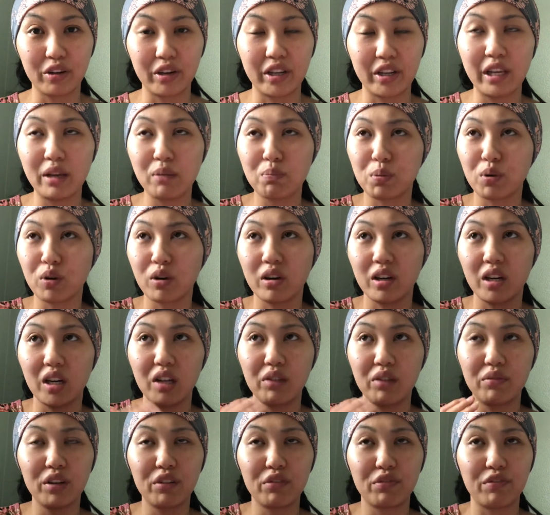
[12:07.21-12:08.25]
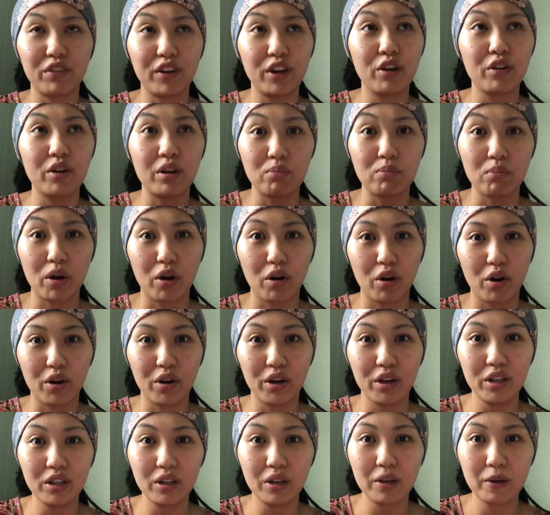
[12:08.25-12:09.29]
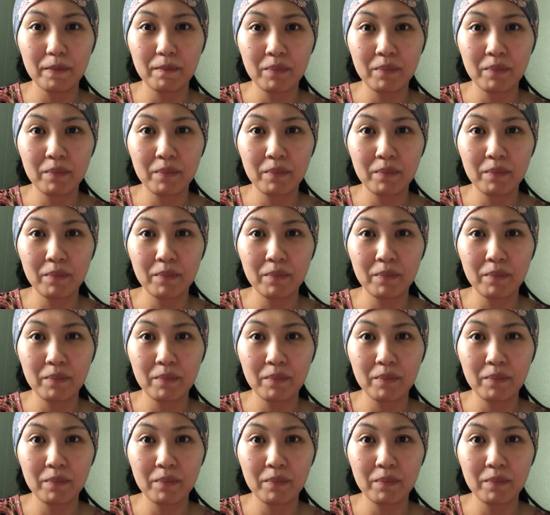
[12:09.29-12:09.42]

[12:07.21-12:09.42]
He put a living fear in my heart.